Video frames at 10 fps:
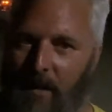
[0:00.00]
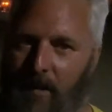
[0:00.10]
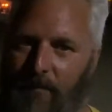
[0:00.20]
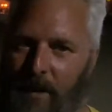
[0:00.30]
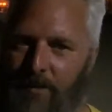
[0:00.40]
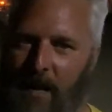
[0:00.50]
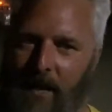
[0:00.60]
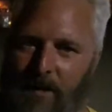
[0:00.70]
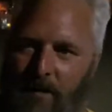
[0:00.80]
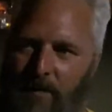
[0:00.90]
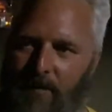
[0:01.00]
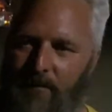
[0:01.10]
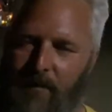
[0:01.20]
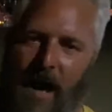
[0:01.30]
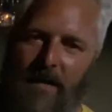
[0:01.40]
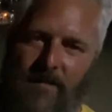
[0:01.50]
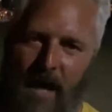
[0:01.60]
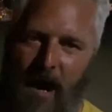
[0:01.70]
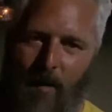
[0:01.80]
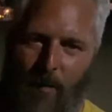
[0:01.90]
you know, if I try to do Fox
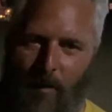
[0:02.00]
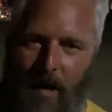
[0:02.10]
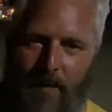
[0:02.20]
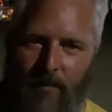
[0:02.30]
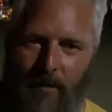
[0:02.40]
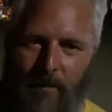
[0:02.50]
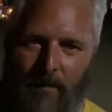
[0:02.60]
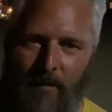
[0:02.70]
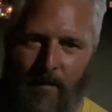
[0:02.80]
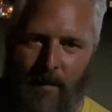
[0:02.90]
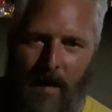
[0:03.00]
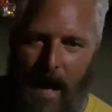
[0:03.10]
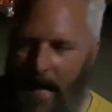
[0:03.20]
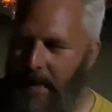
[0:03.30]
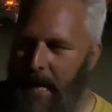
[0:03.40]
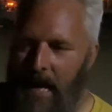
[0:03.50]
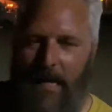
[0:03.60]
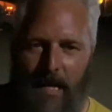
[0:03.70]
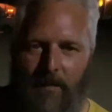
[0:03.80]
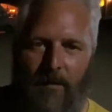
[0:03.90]
Now or whatever, I
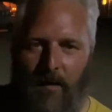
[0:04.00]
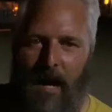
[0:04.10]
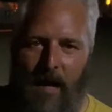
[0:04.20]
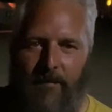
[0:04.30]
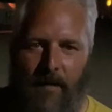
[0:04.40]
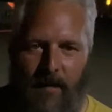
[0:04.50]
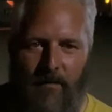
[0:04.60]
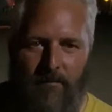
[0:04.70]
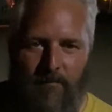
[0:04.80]
can't get their content.